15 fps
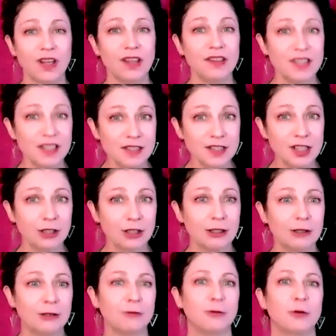this
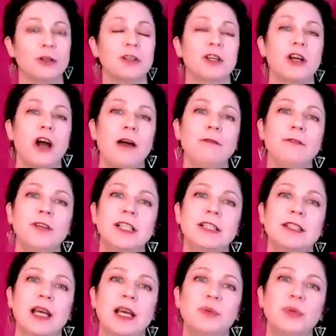year for the
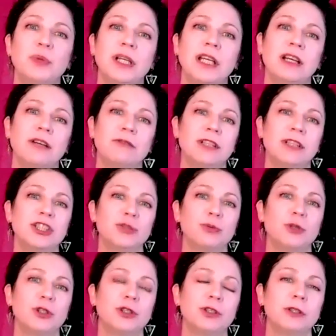conference, I'm bringing a
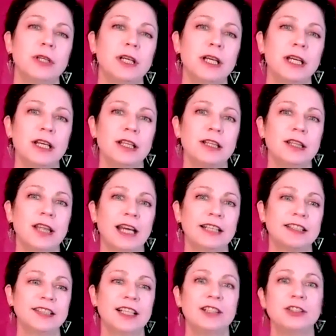ritual
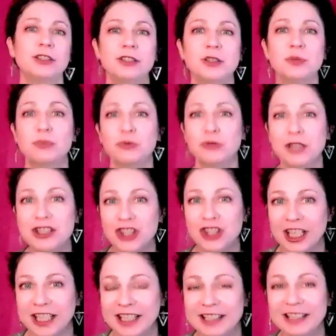that centers
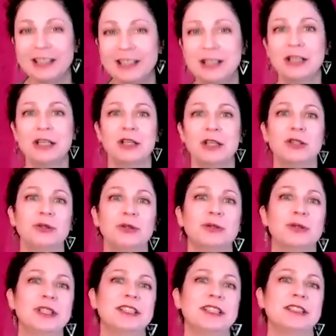Bridget,
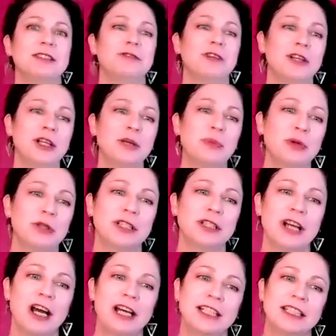who is a very important
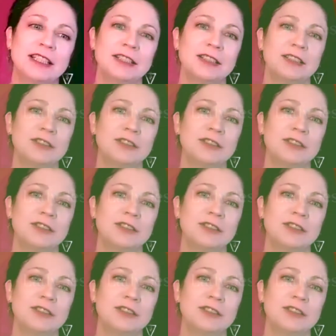goddess